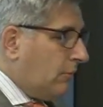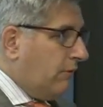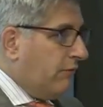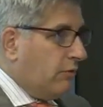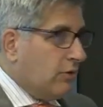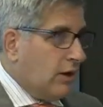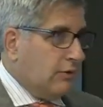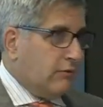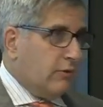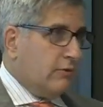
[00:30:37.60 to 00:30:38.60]
phone
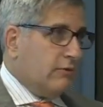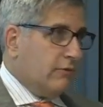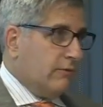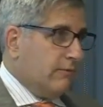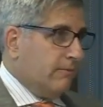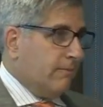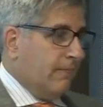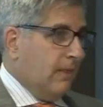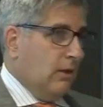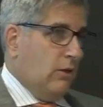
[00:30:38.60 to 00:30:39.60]
consults,
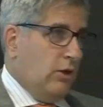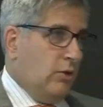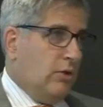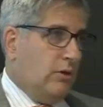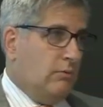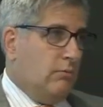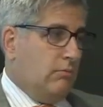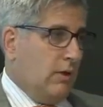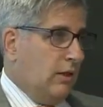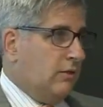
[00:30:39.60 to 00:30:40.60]
you can
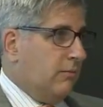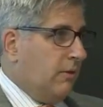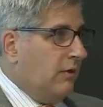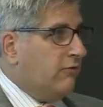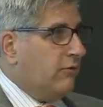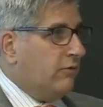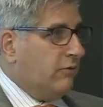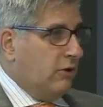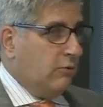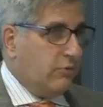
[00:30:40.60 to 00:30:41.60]
mail it to patients,
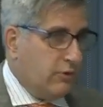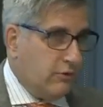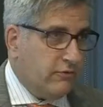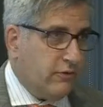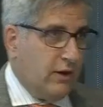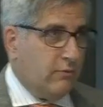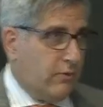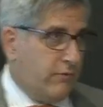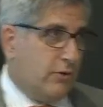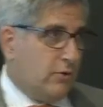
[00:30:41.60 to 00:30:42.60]
within your state,
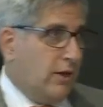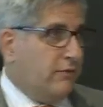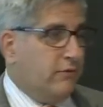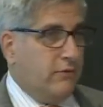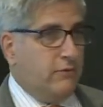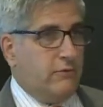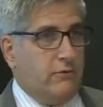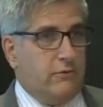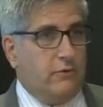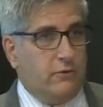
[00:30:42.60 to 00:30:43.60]
wherever you're licensed,
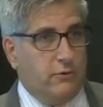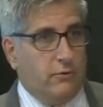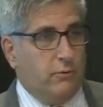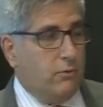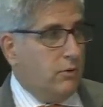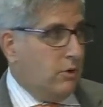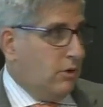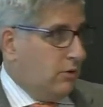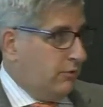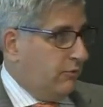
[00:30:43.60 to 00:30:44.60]
to
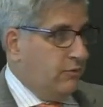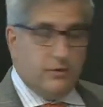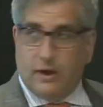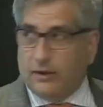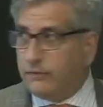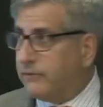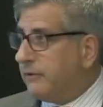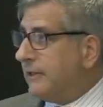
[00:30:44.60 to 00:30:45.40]
do the test.